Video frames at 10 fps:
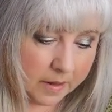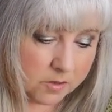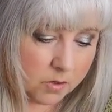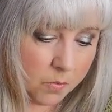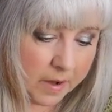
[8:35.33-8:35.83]

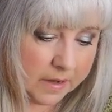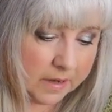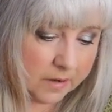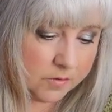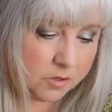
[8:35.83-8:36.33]
So when
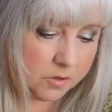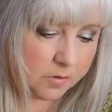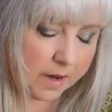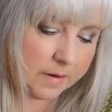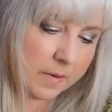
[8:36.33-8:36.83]
it gives
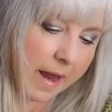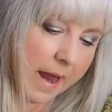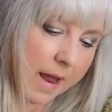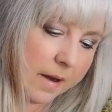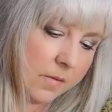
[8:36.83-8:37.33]
you
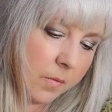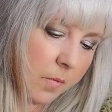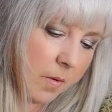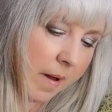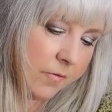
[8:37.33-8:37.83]
and
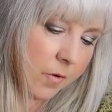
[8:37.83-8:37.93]
where my